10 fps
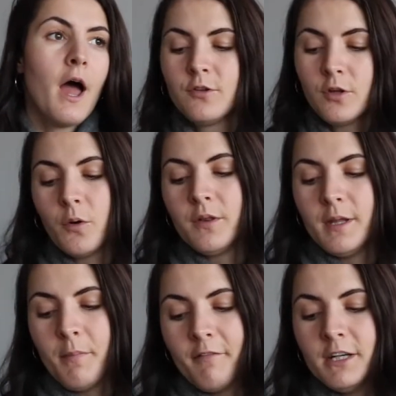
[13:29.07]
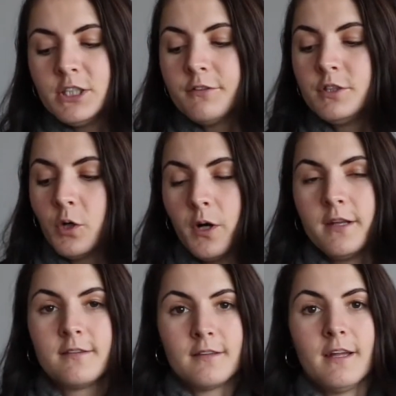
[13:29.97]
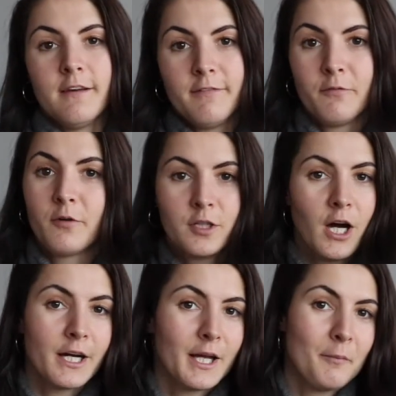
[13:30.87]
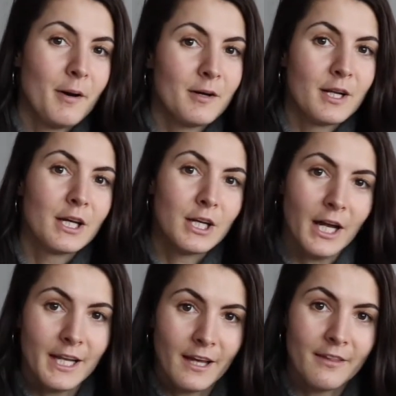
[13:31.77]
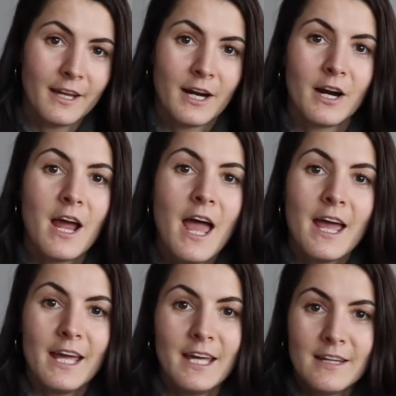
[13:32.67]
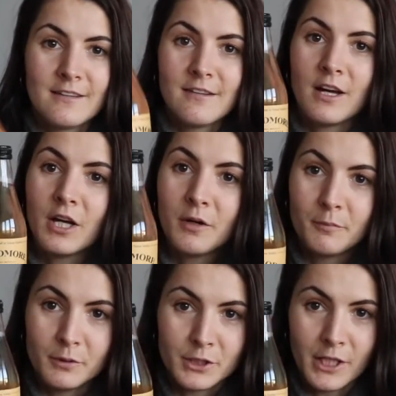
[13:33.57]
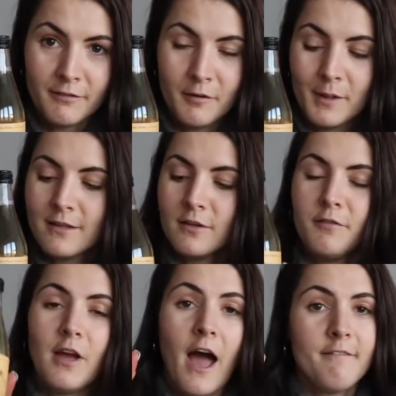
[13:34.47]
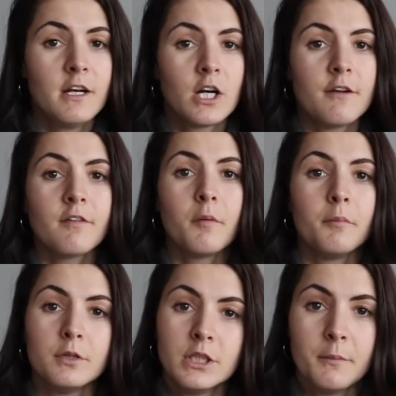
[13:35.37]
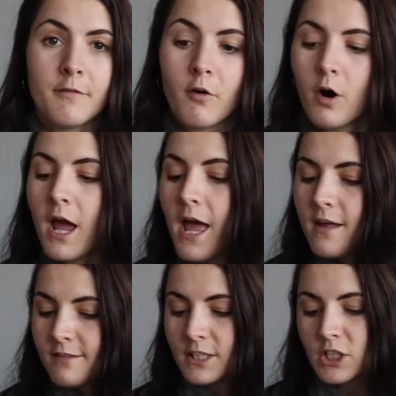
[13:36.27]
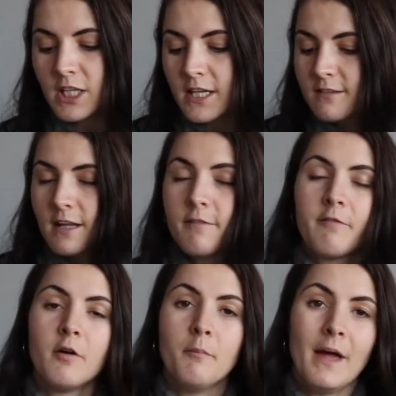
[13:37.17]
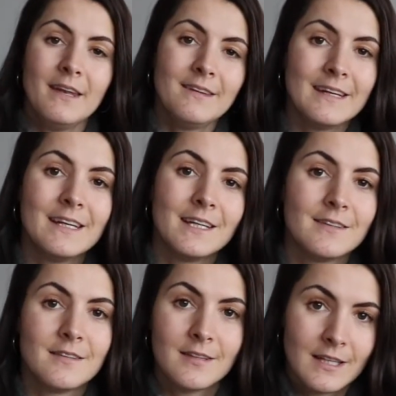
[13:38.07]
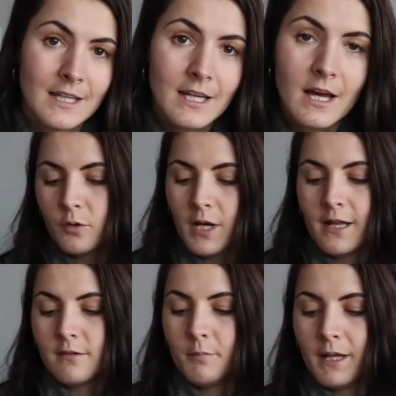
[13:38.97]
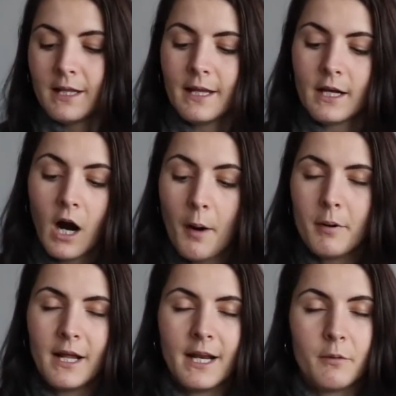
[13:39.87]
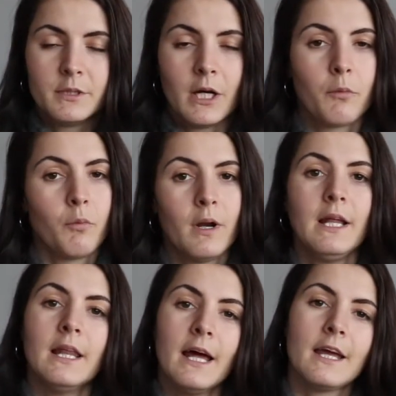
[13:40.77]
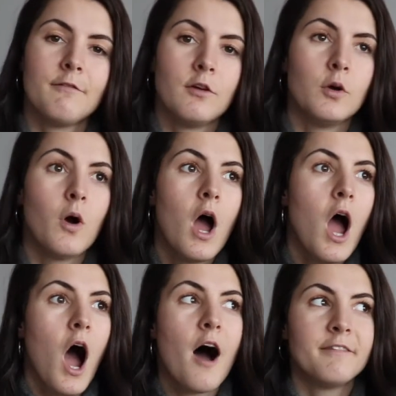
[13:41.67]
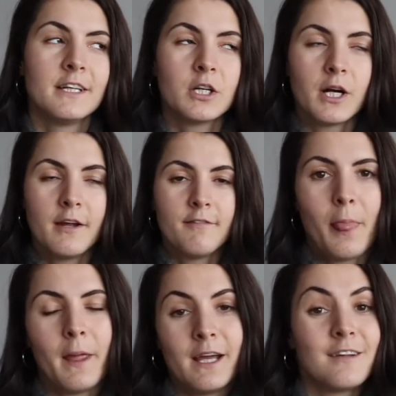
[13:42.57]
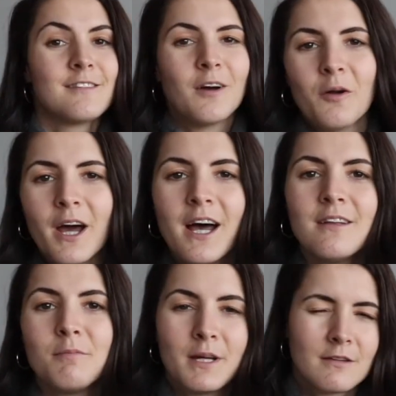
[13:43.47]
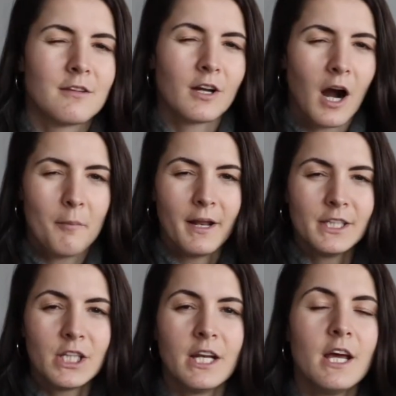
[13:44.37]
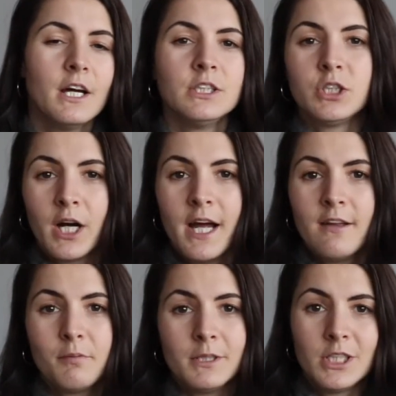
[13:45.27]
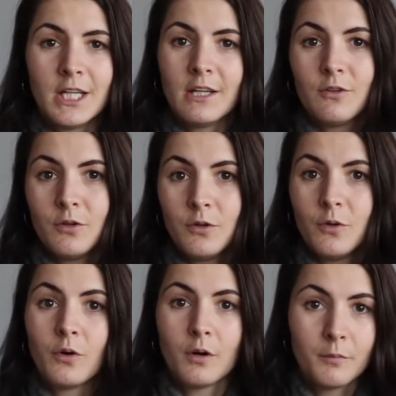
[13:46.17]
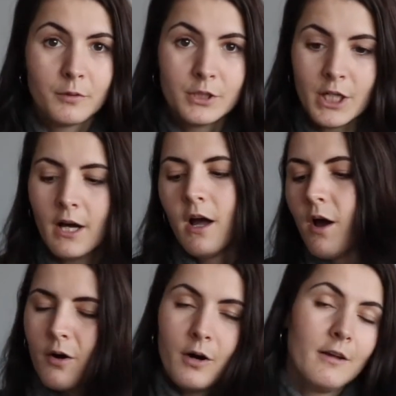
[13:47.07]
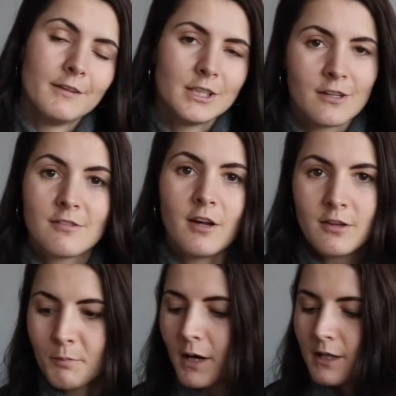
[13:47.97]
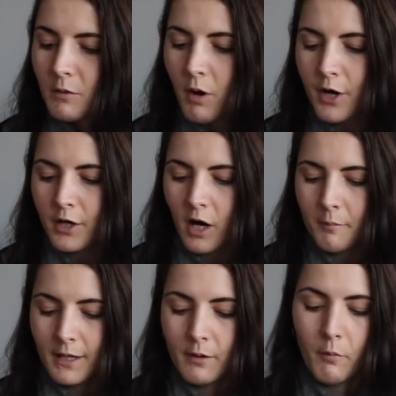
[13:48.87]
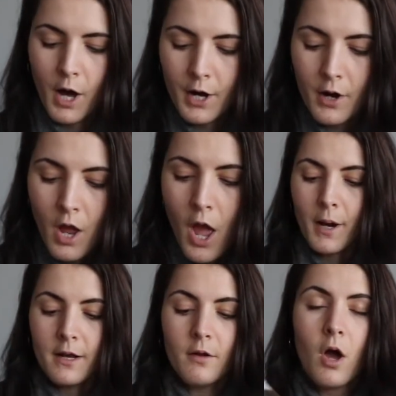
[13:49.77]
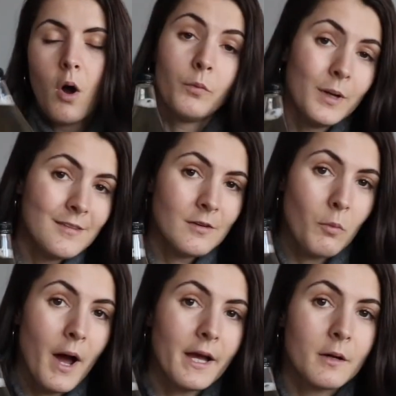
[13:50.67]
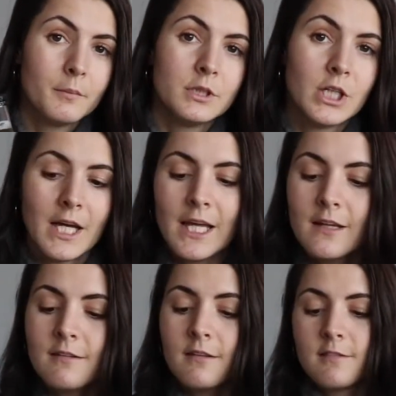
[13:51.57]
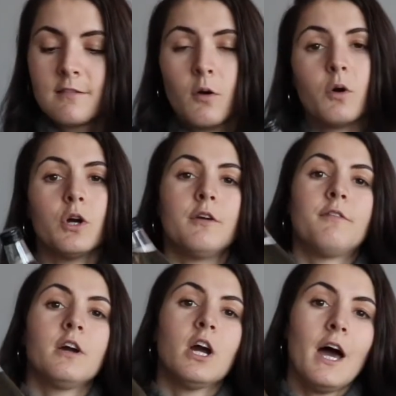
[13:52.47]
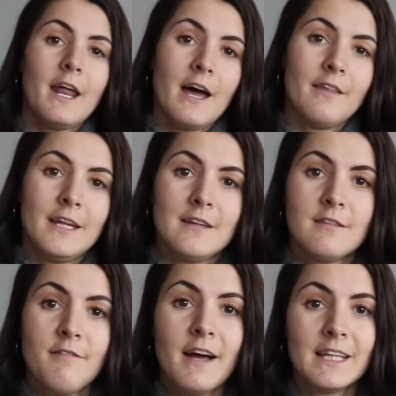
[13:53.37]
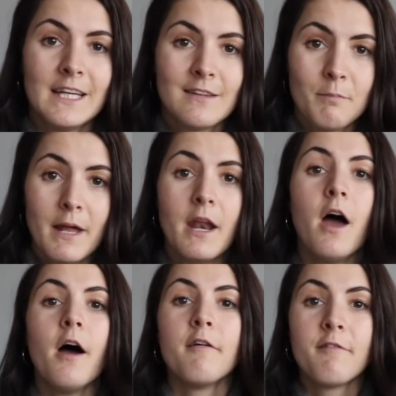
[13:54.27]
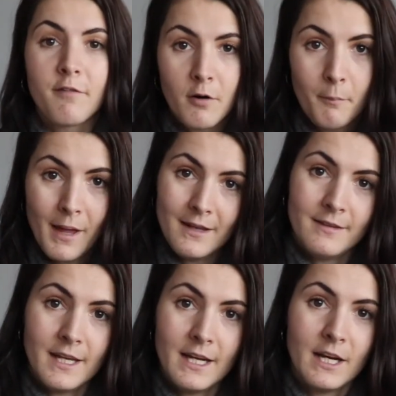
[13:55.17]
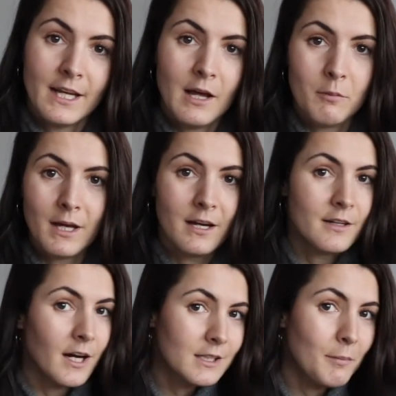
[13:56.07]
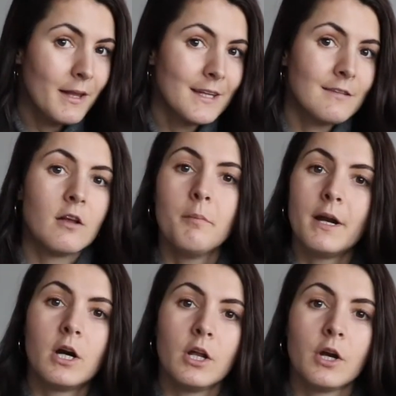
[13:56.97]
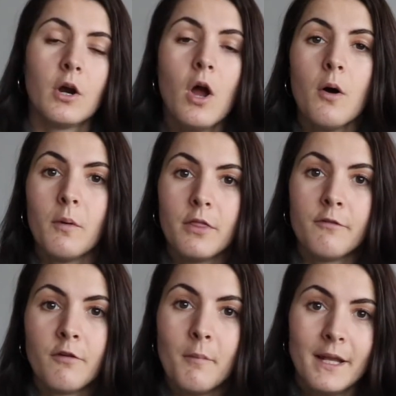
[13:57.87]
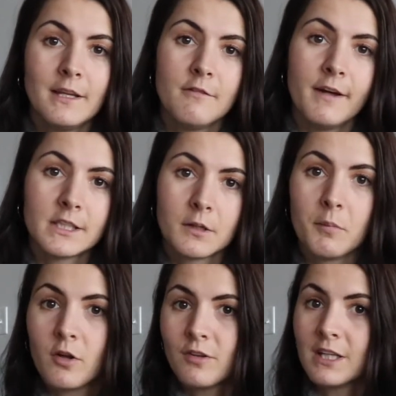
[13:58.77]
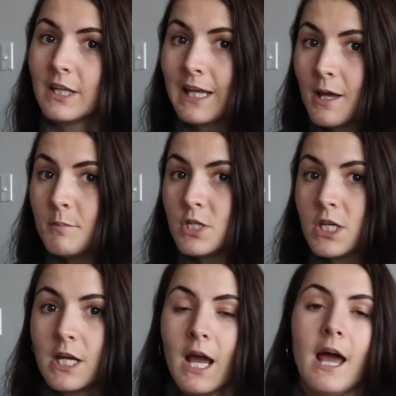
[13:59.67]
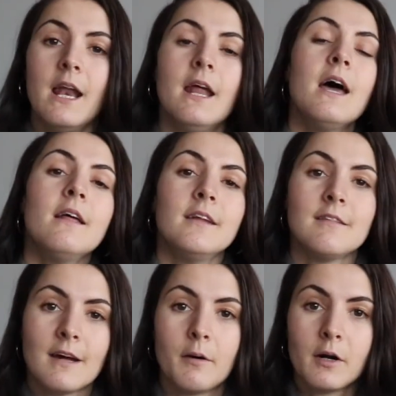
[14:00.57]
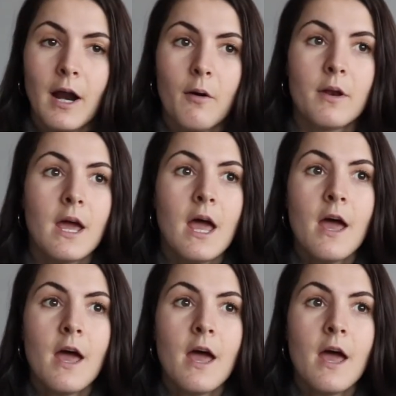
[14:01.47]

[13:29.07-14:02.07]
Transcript: So the beverage of choice, if we're talking about gut health here, is kombucha for me. So if you haven't heard of kombucha before, essentially it's a fermented tea. So it ends up being like carbonated, which I really like. If you often crave like sodas because of the carbonation, try switching to kombucha or even just a sparkling water, carbonated water. But the reason why kombucha is so good for gut health is the fact that it's been fermented. And again, we kind of talked about this a little bit earlier with the fermented vegetables like the kimchi and the sauerkraut.